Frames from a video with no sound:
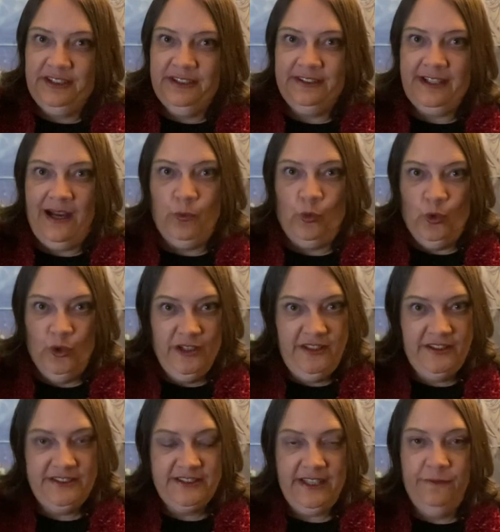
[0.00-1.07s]
in Time
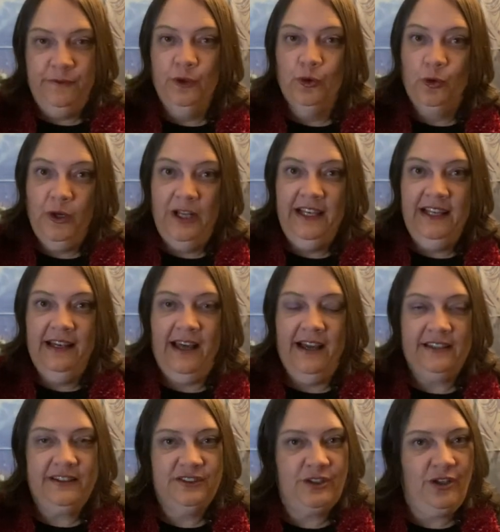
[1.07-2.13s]
Worlds. If you really
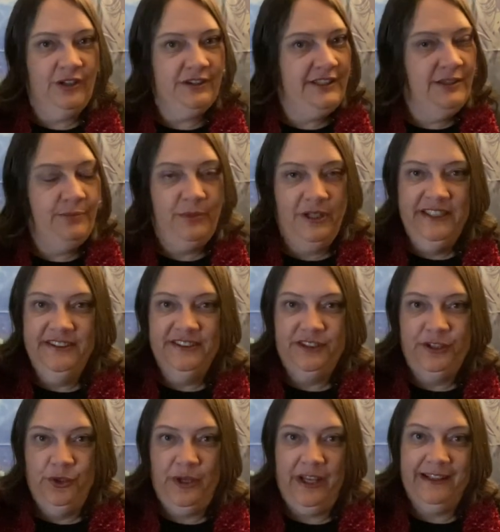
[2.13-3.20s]
like this content, please
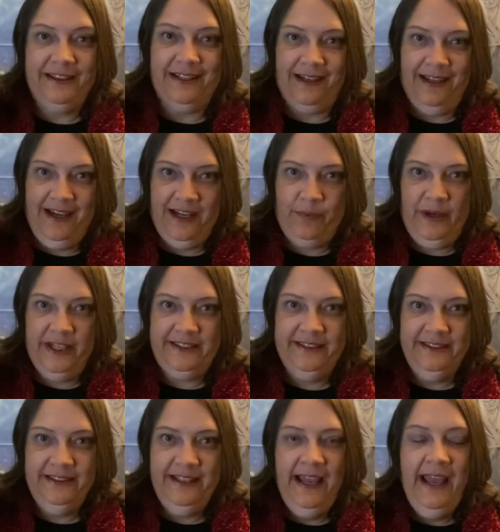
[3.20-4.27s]
do hit the like
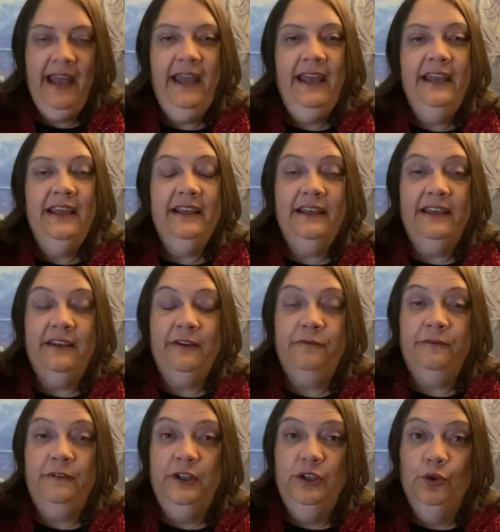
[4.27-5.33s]
button.
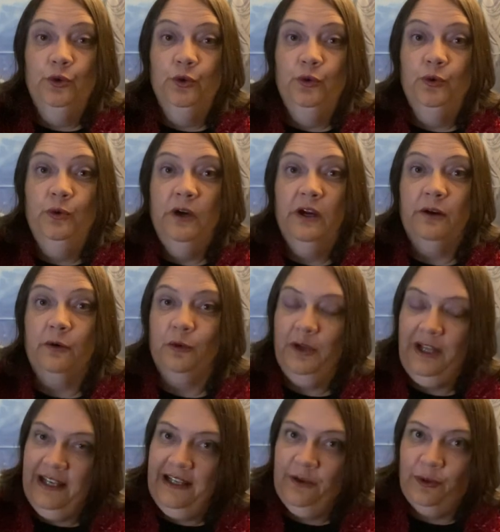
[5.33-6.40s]
If you
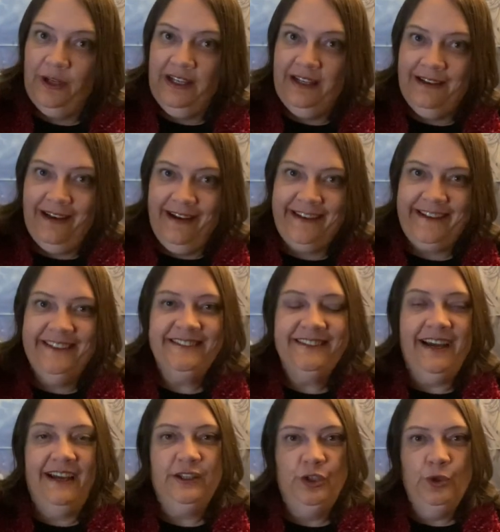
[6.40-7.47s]
really, really like it,
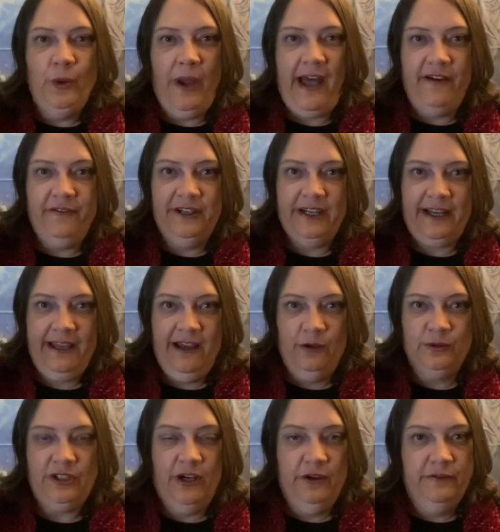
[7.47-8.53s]
I do have an
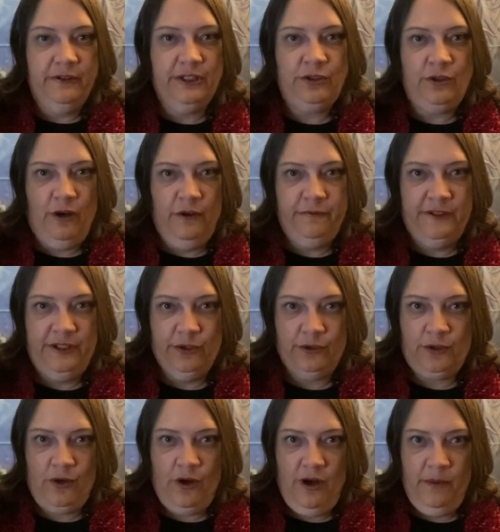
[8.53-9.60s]
account over at
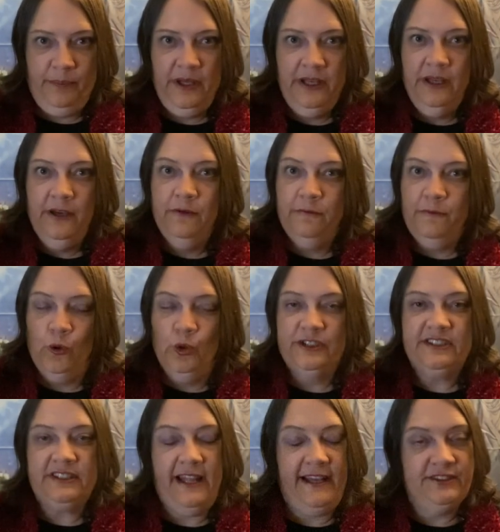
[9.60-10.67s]
ko-fi.com forward
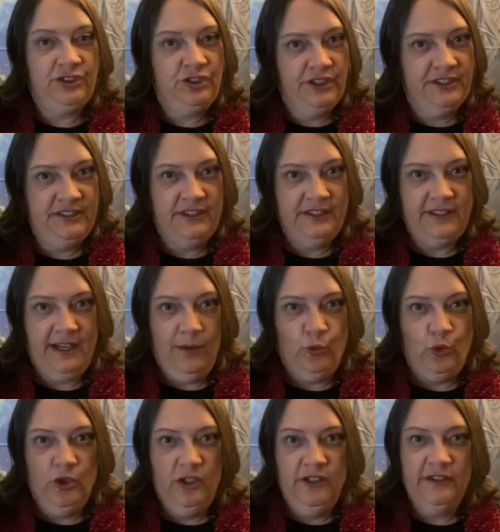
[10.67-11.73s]
slash Just in Time
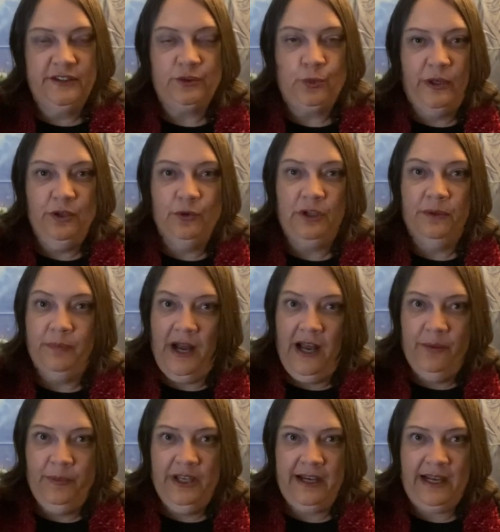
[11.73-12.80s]
Worlds where you can
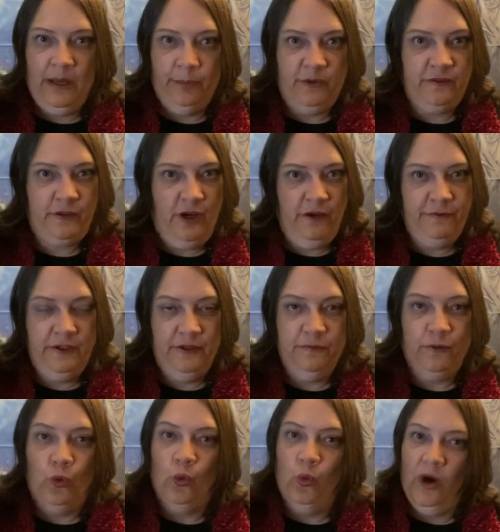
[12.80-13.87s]
buy me a cup of coffee
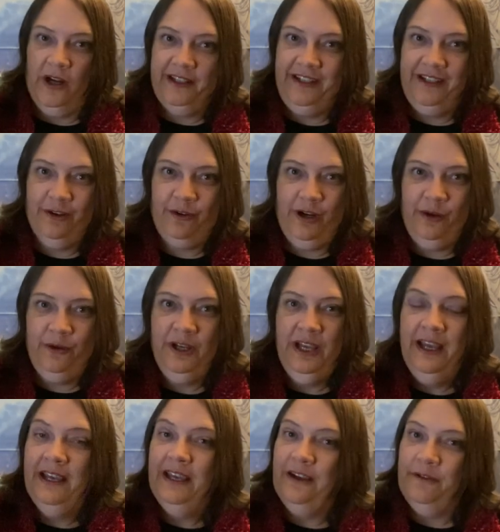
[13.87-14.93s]
for one euro
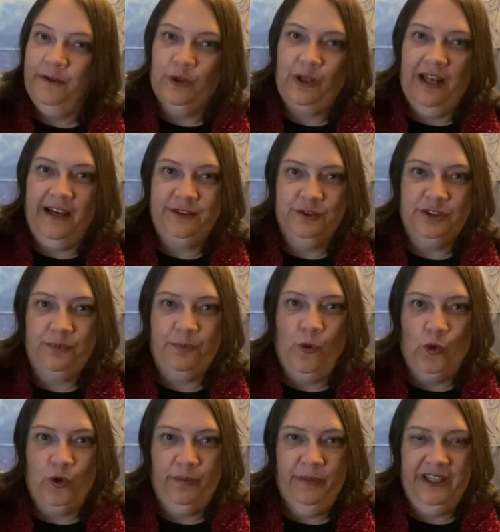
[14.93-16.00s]
if you'd like to
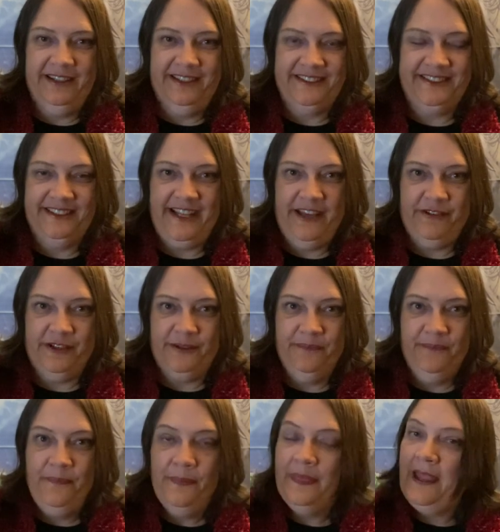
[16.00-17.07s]
support me in this endeavor.
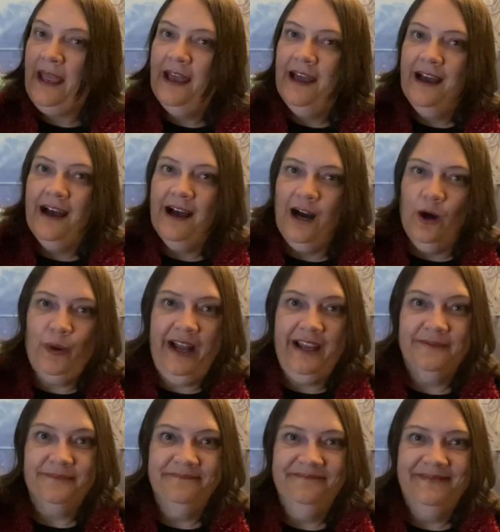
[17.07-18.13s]

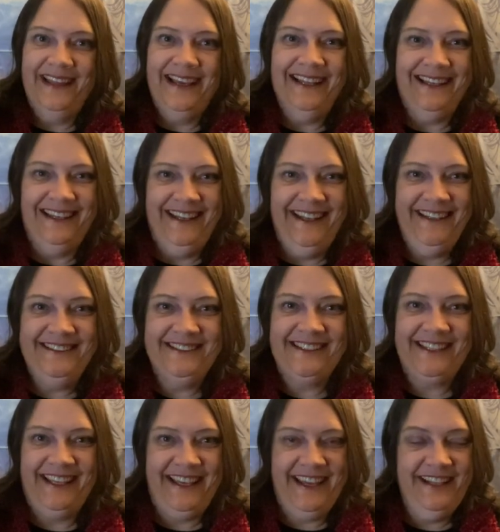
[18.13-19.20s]
Okay, let's
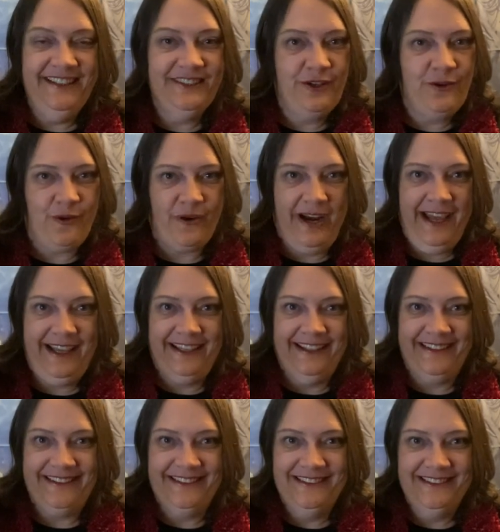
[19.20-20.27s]
get
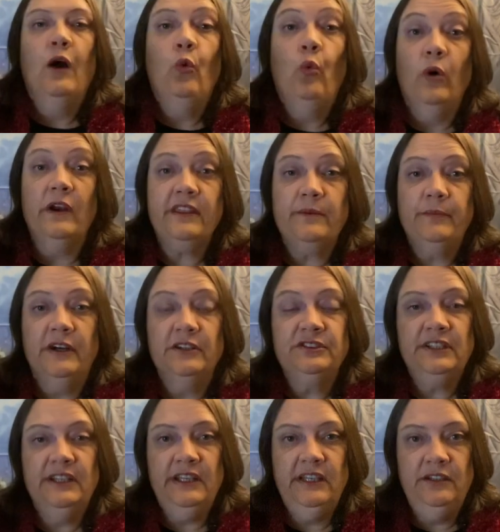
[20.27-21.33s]
cracking. One of the
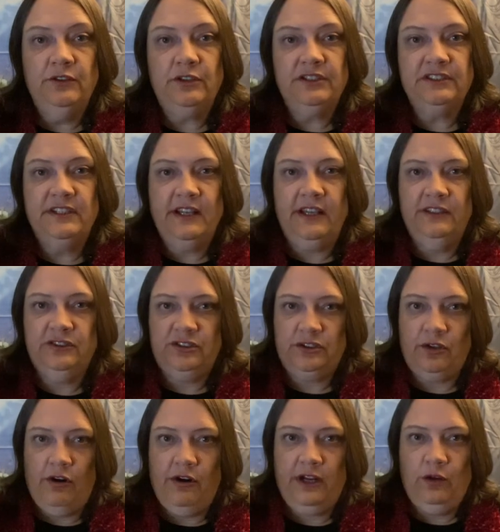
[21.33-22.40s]
most interesting
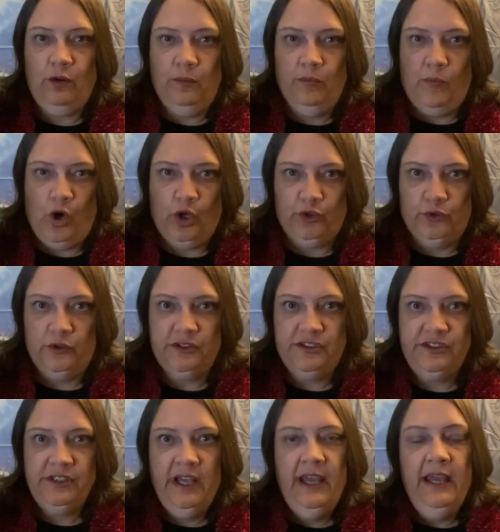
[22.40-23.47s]
historical
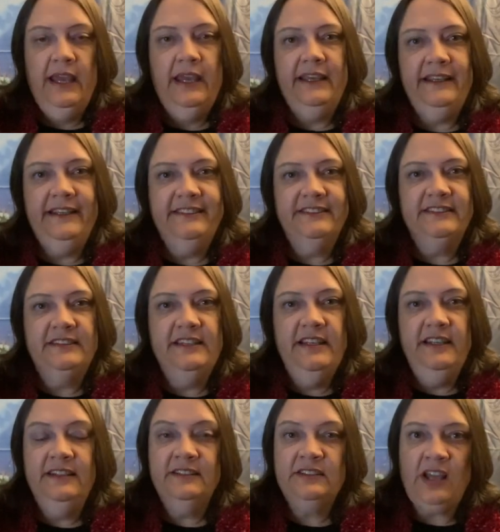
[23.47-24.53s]
models is
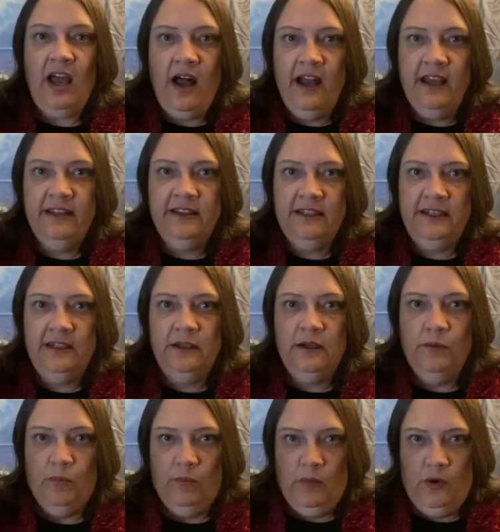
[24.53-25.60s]
the
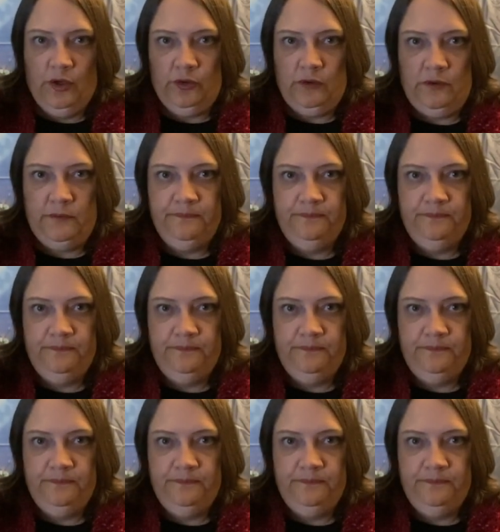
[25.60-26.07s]
tithing model.